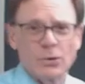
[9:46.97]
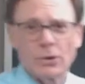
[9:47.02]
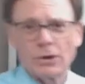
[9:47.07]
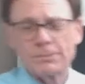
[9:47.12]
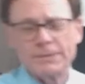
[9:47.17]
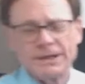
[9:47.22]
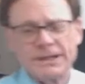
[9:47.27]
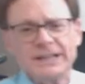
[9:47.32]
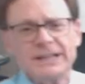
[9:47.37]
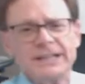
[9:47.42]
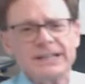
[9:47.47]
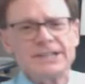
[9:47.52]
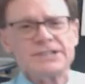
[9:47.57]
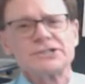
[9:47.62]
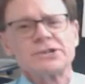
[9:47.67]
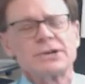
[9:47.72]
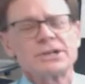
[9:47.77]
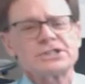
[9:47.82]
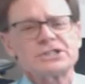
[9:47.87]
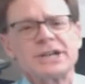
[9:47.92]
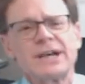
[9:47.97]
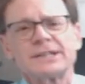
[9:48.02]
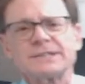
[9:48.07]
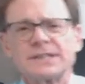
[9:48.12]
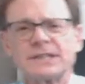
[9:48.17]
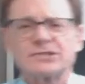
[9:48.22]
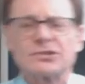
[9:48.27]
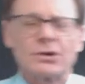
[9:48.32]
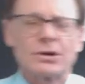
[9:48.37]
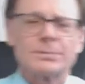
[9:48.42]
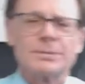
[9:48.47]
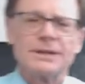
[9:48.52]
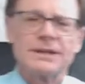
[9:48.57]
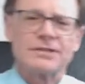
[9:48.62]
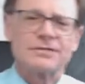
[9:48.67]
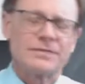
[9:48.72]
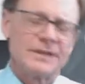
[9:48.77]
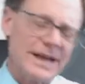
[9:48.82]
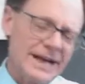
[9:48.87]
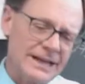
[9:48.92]
in the orbit. Is there a chance this orbit
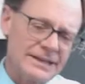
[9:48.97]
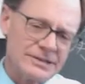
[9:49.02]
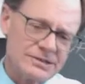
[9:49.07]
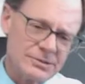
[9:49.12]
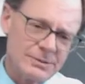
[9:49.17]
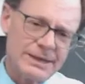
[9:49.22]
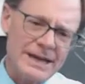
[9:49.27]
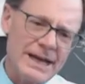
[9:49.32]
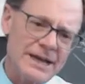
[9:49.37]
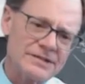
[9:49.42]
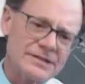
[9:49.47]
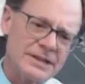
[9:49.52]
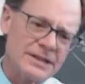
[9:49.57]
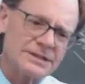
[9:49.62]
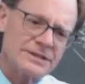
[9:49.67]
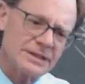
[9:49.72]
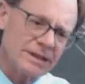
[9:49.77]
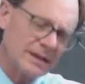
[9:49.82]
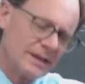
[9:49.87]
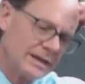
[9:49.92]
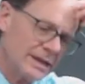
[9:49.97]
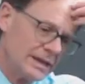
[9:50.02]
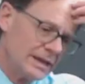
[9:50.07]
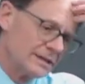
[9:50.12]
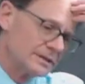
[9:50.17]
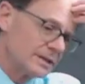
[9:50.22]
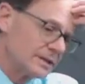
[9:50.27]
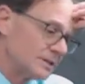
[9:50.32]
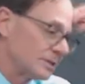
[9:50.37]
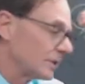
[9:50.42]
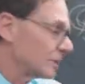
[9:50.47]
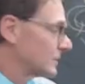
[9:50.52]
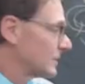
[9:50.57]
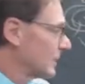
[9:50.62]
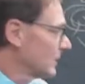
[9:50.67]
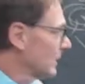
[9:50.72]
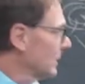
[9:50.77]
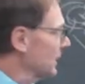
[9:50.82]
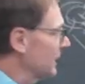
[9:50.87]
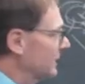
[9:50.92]
is flattened? So we ask it to to, to,
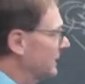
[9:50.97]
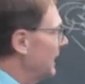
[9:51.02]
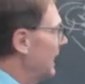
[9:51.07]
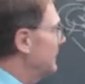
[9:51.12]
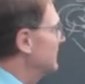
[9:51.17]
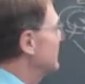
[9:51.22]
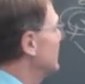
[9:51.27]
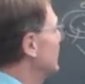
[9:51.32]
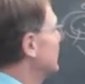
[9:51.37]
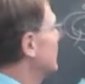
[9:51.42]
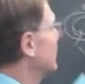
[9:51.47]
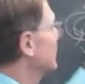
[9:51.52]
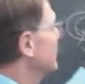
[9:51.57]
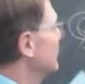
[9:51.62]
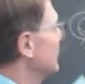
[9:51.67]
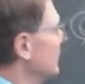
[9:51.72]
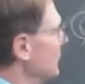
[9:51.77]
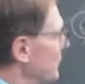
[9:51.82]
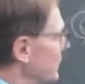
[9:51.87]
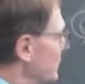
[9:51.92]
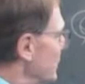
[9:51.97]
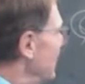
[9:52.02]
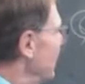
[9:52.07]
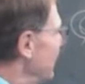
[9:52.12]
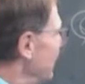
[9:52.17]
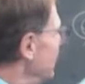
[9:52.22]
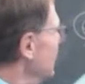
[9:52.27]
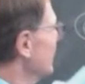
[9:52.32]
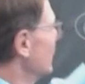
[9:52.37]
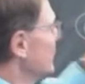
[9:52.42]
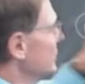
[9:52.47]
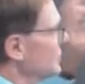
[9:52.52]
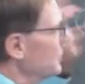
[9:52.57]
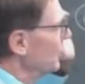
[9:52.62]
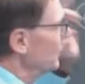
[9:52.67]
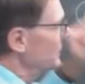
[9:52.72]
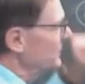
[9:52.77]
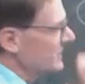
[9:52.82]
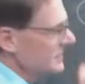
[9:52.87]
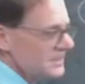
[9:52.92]
to look at that too, to, to, to, at least for
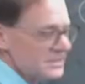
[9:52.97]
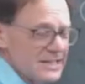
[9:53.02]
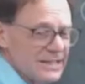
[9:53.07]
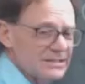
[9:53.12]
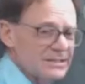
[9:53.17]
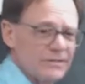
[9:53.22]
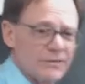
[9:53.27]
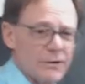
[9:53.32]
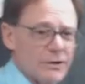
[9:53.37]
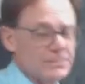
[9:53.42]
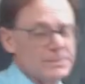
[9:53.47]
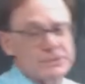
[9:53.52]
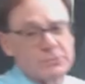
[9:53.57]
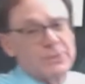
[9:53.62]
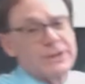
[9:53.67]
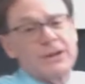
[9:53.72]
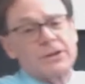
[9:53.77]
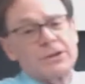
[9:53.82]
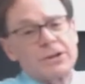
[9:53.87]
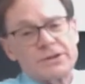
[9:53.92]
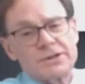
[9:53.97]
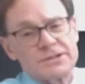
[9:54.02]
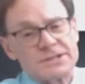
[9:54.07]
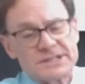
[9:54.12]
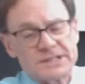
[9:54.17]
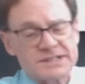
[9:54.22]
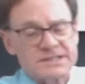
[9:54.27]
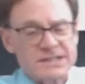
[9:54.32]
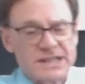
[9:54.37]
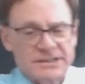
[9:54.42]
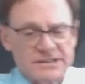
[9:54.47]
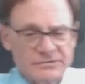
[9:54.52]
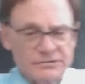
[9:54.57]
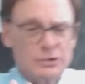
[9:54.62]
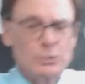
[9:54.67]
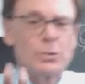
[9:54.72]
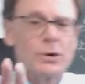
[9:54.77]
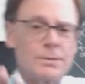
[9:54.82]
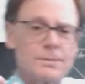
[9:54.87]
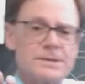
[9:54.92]
two successive orbits. We don't know the successive,
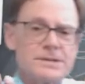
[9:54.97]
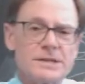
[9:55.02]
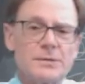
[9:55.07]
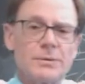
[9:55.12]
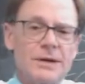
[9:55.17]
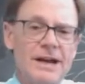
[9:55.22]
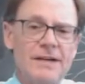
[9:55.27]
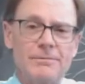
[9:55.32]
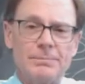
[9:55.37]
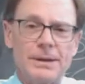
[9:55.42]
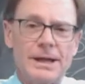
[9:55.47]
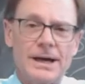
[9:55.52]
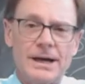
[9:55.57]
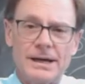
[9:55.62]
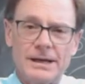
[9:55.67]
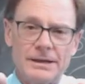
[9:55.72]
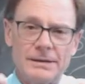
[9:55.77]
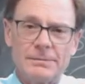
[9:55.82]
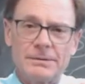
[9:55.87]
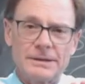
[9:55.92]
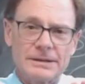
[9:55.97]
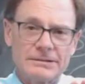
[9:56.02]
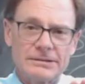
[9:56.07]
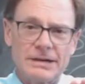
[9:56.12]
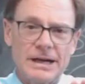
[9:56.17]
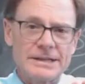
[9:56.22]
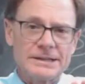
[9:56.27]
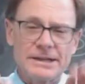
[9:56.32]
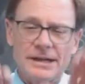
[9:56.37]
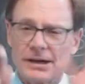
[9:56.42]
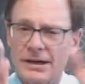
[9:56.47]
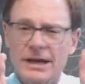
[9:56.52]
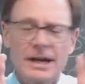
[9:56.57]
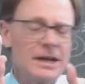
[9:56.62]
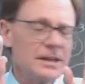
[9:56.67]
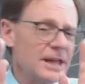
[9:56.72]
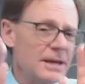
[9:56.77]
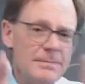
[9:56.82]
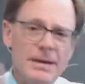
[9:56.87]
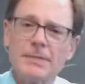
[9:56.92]
two orbits that we have plot right there.
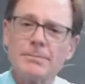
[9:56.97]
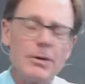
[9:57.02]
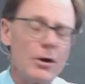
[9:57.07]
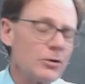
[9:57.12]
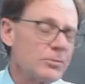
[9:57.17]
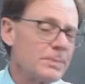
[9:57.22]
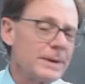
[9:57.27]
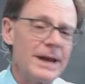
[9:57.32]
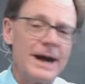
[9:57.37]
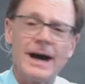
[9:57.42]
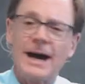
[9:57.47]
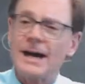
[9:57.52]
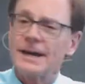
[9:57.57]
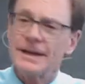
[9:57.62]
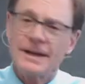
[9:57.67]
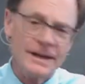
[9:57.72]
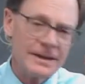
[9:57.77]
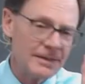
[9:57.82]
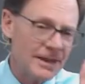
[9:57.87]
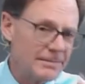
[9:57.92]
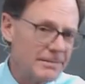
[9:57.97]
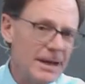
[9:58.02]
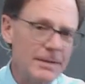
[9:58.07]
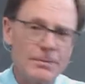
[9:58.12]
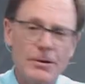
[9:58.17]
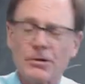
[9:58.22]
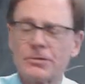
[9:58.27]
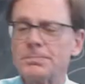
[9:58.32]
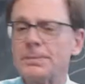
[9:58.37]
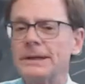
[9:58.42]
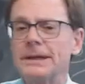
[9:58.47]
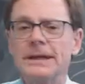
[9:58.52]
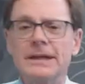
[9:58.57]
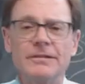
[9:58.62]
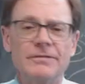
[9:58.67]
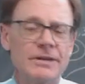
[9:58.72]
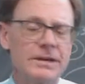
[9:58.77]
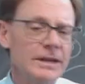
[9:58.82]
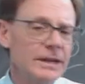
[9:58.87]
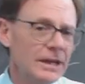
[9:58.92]
They may both be odd, they may both be
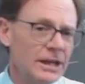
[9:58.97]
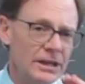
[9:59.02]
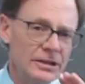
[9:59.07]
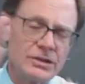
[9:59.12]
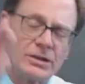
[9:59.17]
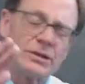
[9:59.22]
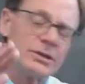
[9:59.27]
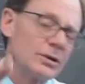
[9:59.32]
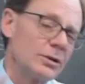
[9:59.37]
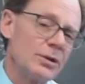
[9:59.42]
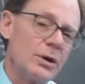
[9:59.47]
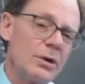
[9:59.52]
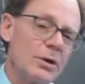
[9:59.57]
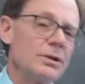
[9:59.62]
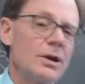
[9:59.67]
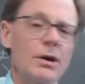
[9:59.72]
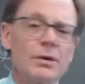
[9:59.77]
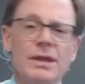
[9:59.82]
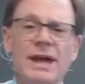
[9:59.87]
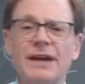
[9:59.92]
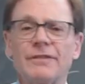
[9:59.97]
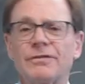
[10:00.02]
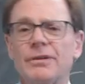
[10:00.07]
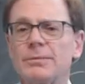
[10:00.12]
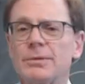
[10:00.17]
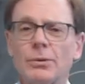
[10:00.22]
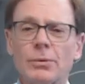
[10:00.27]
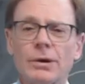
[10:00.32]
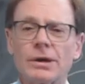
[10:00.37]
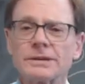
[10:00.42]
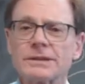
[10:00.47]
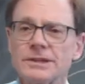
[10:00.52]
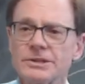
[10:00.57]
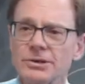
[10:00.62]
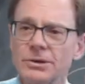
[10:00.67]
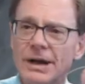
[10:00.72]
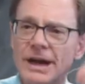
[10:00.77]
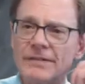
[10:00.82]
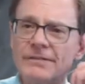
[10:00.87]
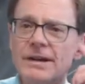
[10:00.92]
even. You, you don't know that from the work that
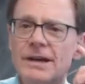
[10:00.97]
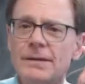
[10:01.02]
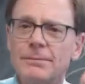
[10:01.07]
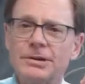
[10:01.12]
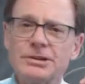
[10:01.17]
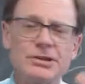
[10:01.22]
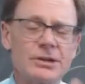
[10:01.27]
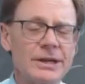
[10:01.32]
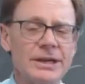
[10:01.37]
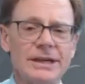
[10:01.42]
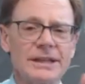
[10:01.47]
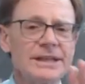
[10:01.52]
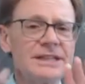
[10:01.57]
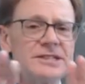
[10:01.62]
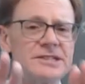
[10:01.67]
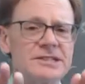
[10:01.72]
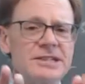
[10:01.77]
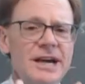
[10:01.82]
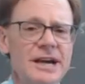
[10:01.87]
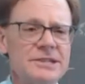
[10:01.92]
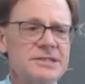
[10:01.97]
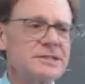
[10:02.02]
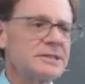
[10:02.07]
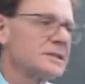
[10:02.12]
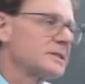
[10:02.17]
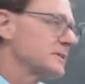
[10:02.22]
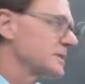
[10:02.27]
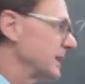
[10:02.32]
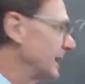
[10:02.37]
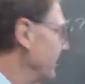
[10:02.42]
you have, but you can at least test to